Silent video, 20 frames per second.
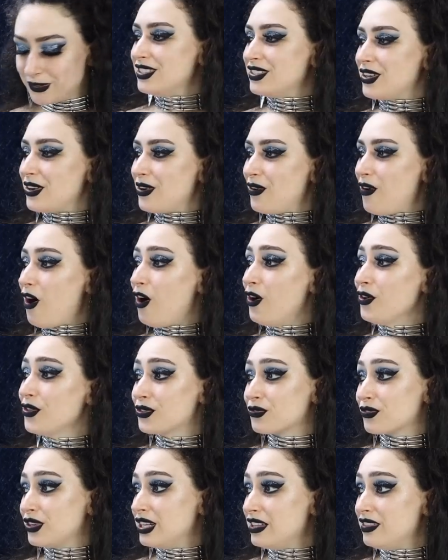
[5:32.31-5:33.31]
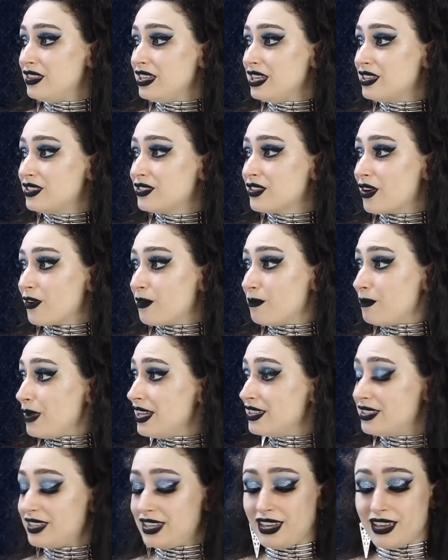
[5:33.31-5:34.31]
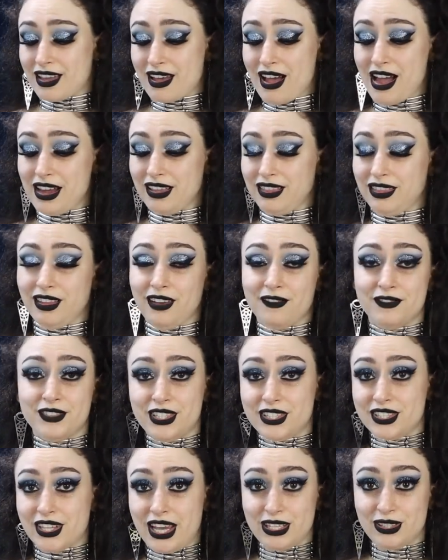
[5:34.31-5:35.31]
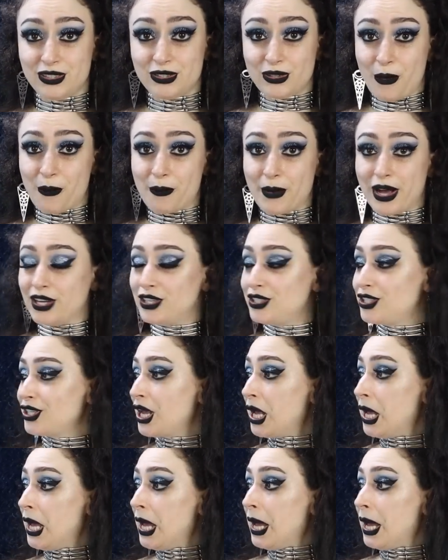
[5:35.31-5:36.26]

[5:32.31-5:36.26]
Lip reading: So all three of these are amazing. I love the design so much.